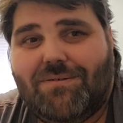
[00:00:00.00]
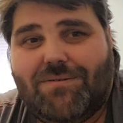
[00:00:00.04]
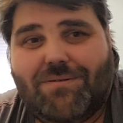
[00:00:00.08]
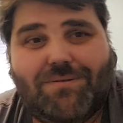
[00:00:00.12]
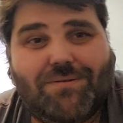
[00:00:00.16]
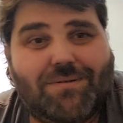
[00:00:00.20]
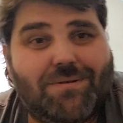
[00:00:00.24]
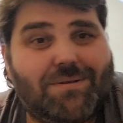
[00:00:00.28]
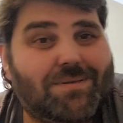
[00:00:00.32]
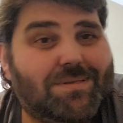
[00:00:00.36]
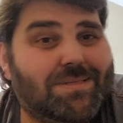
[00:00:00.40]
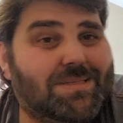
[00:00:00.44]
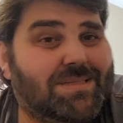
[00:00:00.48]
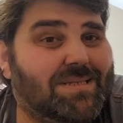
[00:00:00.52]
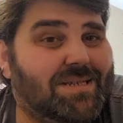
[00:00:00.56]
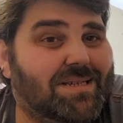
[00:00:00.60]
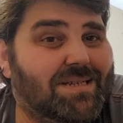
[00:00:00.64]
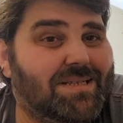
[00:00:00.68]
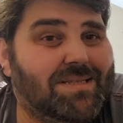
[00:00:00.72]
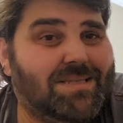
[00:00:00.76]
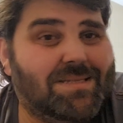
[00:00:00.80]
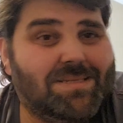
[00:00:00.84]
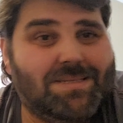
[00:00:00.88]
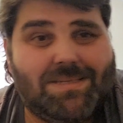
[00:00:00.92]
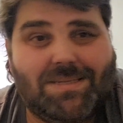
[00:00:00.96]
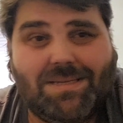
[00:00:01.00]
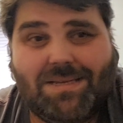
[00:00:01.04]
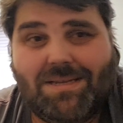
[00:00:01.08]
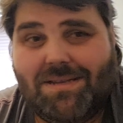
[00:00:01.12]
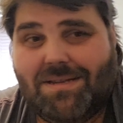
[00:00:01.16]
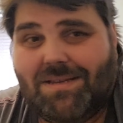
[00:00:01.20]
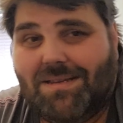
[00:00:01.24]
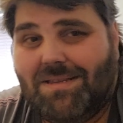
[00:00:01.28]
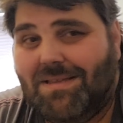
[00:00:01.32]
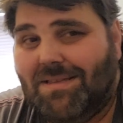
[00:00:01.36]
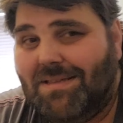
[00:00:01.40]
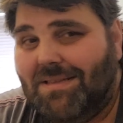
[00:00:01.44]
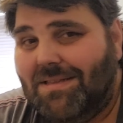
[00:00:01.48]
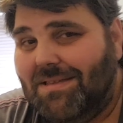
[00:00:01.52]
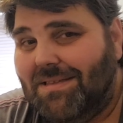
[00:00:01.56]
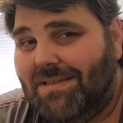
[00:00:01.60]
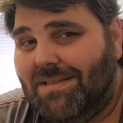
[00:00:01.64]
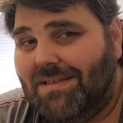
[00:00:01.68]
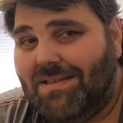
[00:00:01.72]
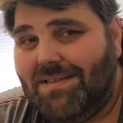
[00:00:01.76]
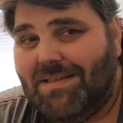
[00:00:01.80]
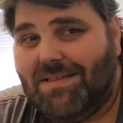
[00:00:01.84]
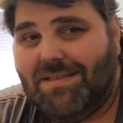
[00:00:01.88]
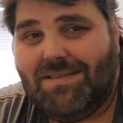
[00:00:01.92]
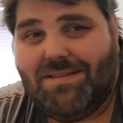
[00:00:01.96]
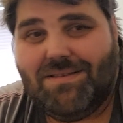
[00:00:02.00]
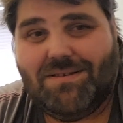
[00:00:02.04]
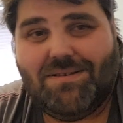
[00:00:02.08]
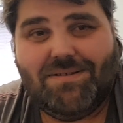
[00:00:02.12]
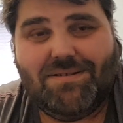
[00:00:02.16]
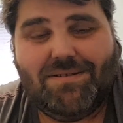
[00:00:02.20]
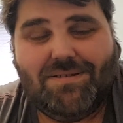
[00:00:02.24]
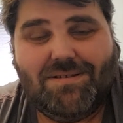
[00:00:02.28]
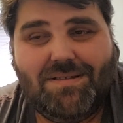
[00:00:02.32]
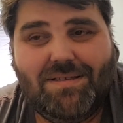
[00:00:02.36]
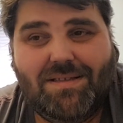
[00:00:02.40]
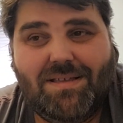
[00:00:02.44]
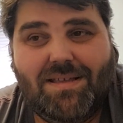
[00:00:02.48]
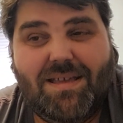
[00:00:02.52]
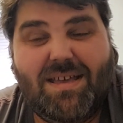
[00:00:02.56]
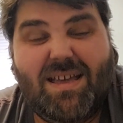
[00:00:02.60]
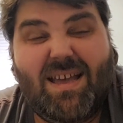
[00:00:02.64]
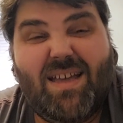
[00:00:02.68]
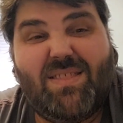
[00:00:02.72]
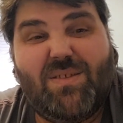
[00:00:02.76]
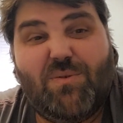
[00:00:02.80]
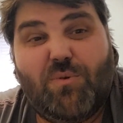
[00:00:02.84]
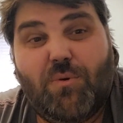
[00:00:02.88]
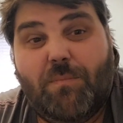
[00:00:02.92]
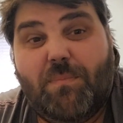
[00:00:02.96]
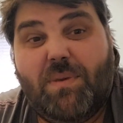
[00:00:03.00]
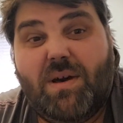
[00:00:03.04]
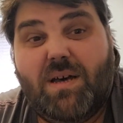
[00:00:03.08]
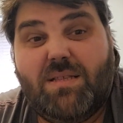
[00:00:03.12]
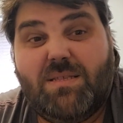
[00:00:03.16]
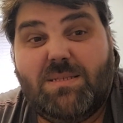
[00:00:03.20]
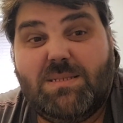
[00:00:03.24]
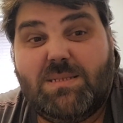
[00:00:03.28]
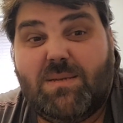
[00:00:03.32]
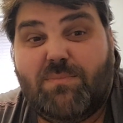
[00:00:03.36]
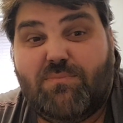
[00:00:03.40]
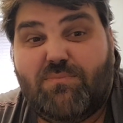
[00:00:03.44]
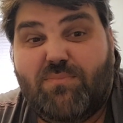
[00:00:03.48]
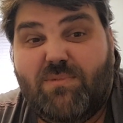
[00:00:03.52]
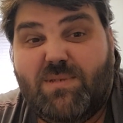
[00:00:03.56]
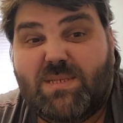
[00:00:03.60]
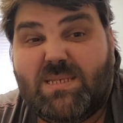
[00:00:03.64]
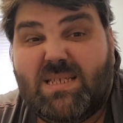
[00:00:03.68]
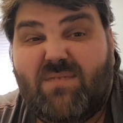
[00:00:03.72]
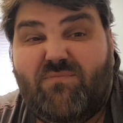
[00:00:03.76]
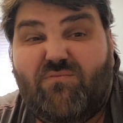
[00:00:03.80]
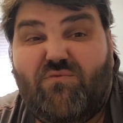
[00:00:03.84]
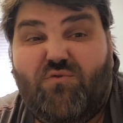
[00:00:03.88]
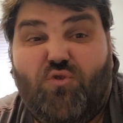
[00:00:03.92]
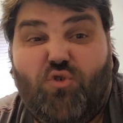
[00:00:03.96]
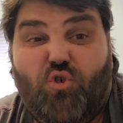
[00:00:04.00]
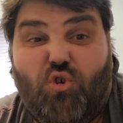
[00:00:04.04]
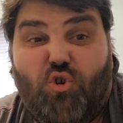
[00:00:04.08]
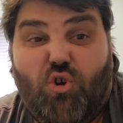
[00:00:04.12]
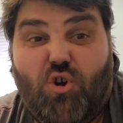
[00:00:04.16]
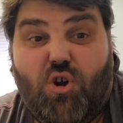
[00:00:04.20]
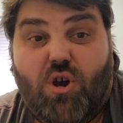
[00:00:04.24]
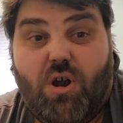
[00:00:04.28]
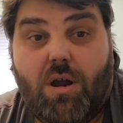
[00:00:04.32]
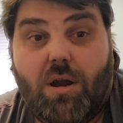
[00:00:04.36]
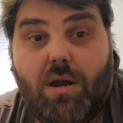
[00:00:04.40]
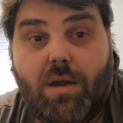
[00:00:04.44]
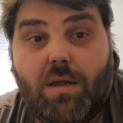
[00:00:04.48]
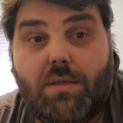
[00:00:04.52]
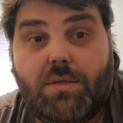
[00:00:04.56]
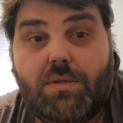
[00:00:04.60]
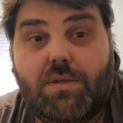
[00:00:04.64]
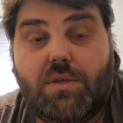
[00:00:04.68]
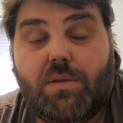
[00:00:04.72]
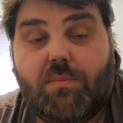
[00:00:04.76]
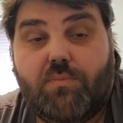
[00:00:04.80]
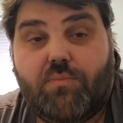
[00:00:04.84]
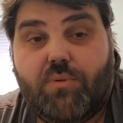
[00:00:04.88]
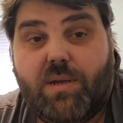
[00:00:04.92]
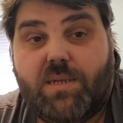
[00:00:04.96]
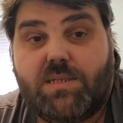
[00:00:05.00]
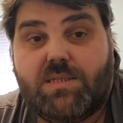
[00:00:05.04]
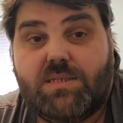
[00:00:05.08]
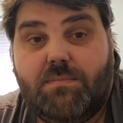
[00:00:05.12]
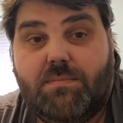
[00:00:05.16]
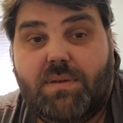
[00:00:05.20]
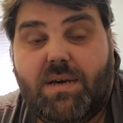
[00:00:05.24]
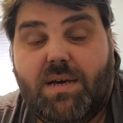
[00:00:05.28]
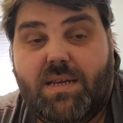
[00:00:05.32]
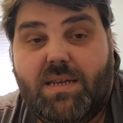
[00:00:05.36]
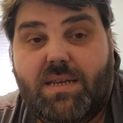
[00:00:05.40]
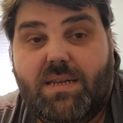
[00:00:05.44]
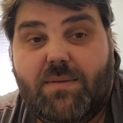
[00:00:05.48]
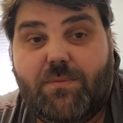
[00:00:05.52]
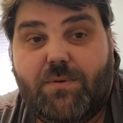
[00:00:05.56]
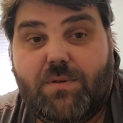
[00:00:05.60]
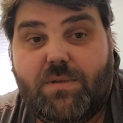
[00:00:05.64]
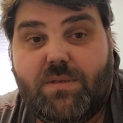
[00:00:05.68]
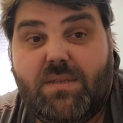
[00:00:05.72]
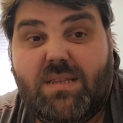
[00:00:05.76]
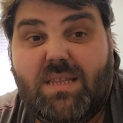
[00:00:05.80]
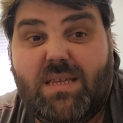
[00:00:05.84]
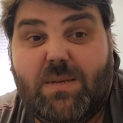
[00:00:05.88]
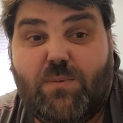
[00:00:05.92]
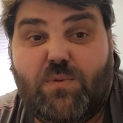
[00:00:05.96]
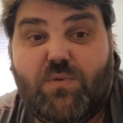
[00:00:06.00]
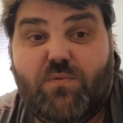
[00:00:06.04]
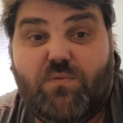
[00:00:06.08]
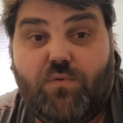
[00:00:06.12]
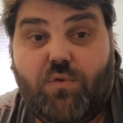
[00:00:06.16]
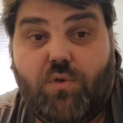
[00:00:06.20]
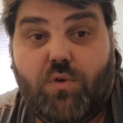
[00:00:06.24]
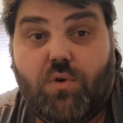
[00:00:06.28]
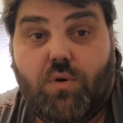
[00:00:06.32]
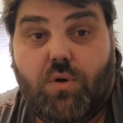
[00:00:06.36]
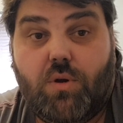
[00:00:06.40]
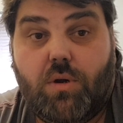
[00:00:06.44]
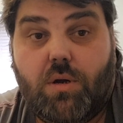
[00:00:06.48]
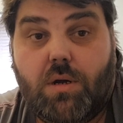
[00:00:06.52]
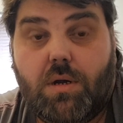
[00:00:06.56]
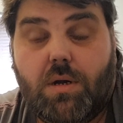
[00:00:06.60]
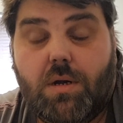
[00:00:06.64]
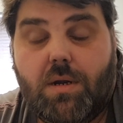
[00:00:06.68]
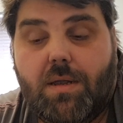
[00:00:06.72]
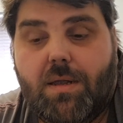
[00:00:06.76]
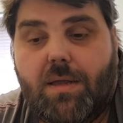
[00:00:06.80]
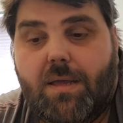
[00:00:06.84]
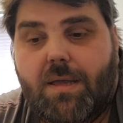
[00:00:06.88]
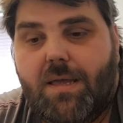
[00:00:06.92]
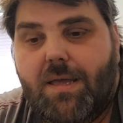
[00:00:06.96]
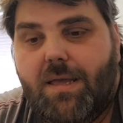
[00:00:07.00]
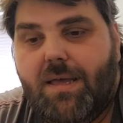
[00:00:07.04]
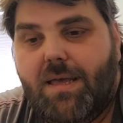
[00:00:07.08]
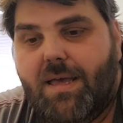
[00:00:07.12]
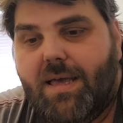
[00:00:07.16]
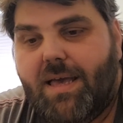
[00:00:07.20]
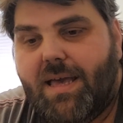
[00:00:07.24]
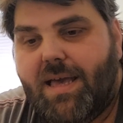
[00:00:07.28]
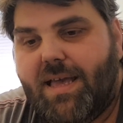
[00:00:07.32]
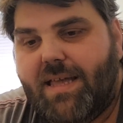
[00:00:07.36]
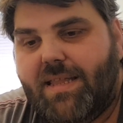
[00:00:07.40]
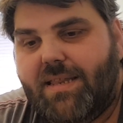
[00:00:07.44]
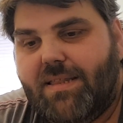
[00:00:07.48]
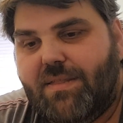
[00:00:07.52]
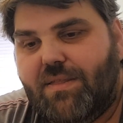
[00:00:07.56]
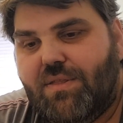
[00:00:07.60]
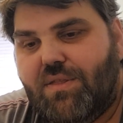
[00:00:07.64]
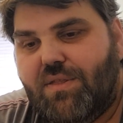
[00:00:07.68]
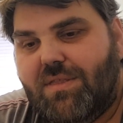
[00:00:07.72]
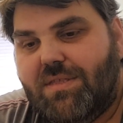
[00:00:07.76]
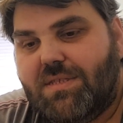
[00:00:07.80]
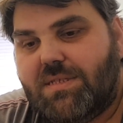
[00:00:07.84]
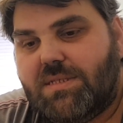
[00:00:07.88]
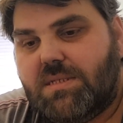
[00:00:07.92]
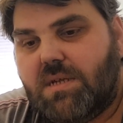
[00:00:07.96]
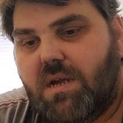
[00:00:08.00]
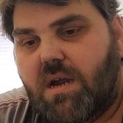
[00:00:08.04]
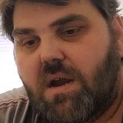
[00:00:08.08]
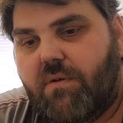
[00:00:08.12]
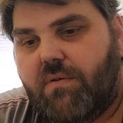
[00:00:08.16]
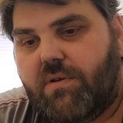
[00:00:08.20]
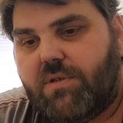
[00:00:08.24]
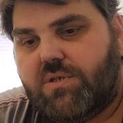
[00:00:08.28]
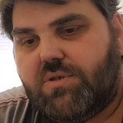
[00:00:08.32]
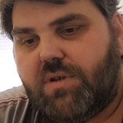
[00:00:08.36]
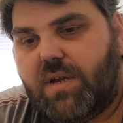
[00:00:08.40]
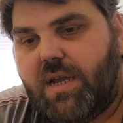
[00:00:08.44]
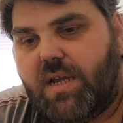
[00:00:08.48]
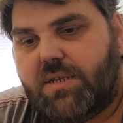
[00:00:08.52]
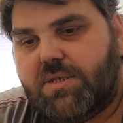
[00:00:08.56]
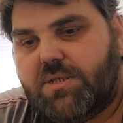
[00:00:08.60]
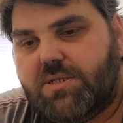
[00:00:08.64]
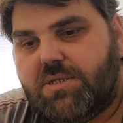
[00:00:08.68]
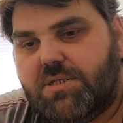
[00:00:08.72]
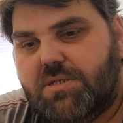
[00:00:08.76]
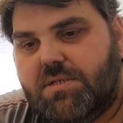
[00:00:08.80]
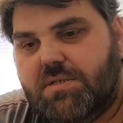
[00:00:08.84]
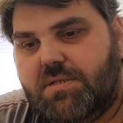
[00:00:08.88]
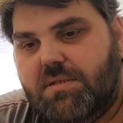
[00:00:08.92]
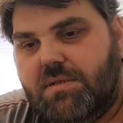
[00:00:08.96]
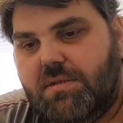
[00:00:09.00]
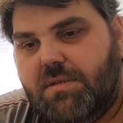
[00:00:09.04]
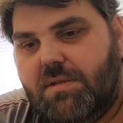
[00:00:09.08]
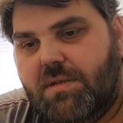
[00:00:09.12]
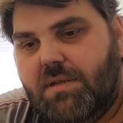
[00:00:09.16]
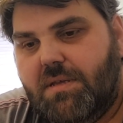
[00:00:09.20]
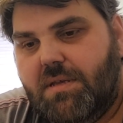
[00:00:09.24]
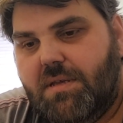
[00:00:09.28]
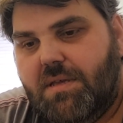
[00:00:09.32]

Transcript: or side to side. And there were buttons that said roar, and you could press the button, it would roar. And the star attraction